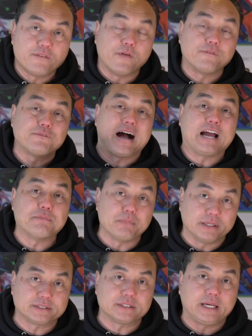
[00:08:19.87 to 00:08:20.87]
for 5
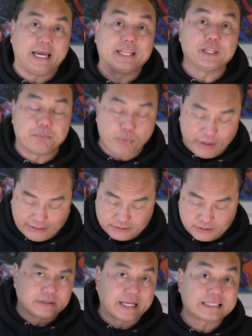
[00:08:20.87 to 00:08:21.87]
months and the
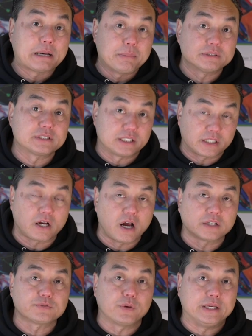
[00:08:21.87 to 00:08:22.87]
points. That's how much it's going to
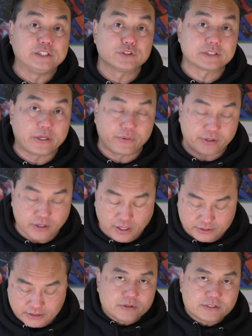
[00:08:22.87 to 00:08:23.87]
cost for interest carry
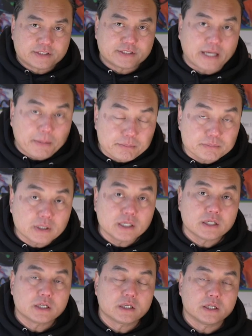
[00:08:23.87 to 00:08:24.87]
costs. Some
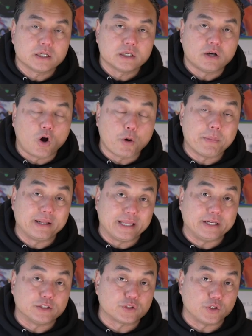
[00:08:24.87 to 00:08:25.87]
hard money
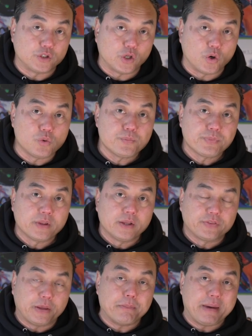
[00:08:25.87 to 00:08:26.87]
lenders, so you know,
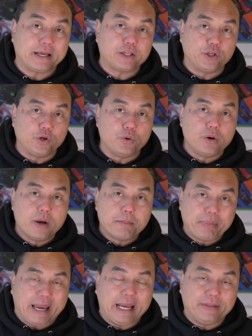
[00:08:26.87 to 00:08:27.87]
they make you
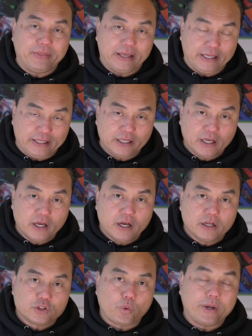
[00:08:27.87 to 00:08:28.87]
pay the
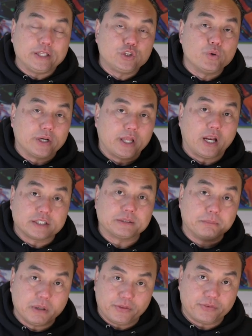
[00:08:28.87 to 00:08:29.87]
$2,200 a
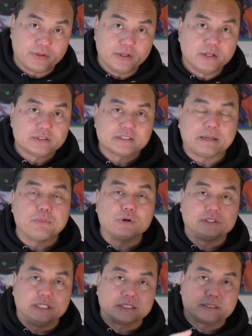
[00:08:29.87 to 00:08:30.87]
month. Some
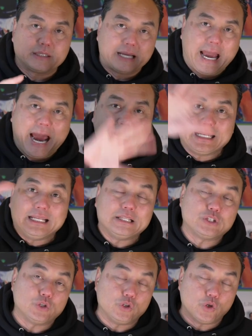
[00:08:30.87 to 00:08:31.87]
will just add it
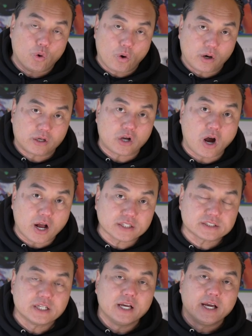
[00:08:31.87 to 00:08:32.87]
into your
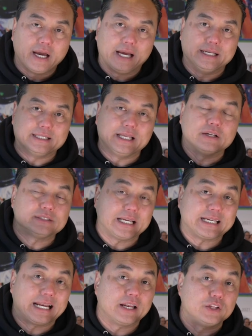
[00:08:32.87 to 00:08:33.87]
costs and then they'll
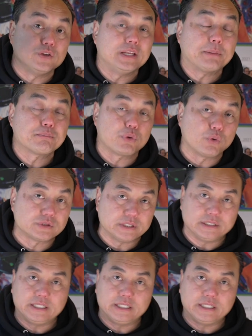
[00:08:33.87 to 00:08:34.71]
take it out of your net proceed.